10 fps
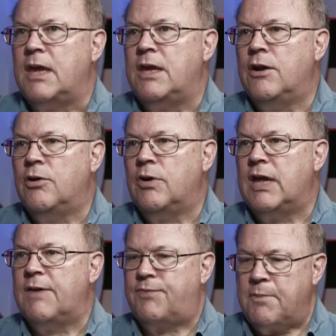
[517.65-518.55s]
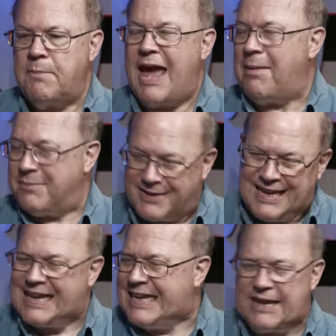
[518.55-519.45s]
you know if the map
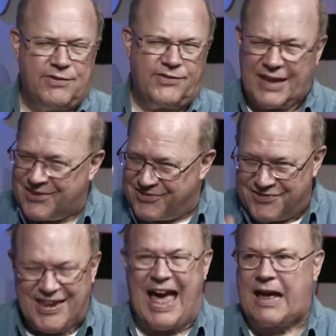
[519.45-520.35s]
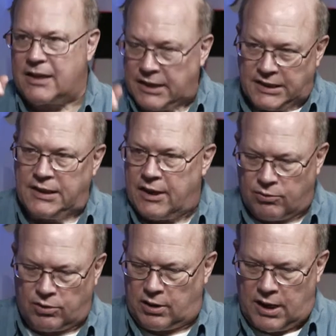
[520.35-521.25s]
did give us exact
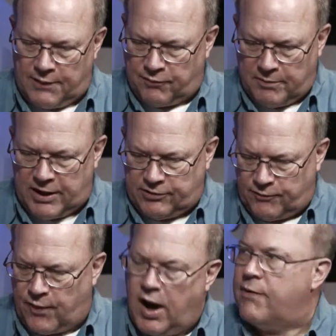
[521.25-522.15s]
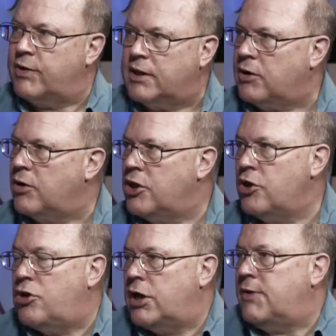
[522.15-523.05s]
literal information for everything,
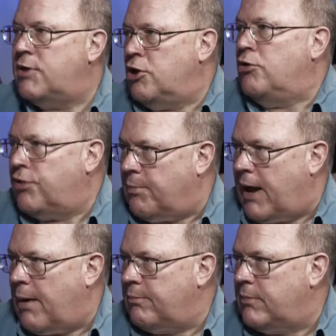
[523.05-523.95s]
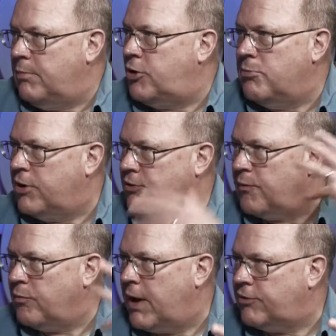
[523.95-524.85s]
you couldn't even use the map. Right. It'd be too much
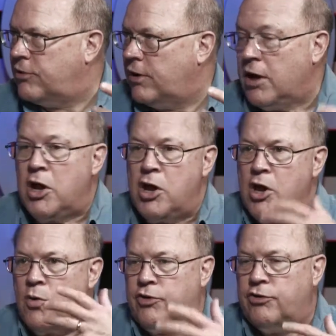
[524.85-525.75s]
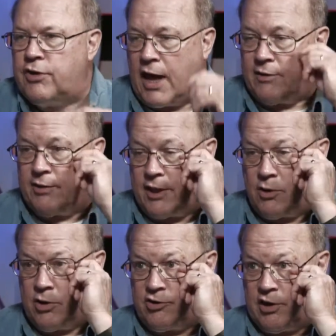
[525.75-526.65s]
information on, which is kind of I
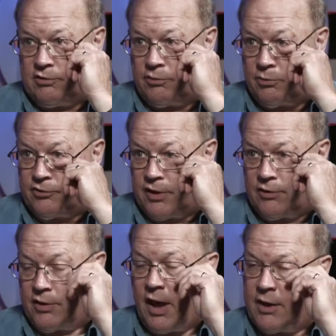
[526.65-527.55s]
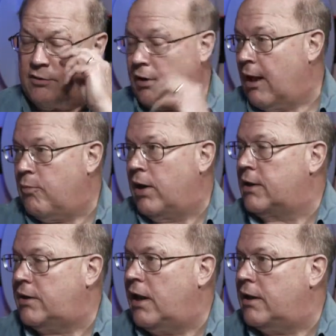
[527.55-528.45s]
think what Jesus was saying. There's a lot more I
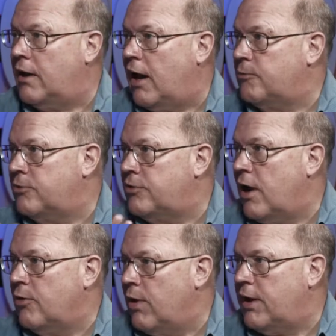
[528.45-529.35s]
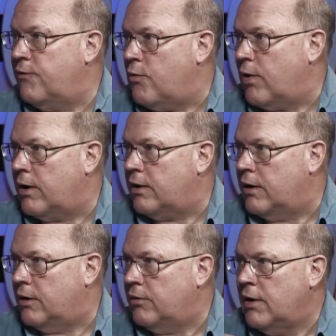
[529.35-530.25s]
could tell you guys, but you're not ready for it.
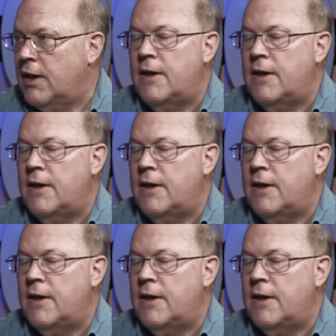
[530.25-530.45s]
You know.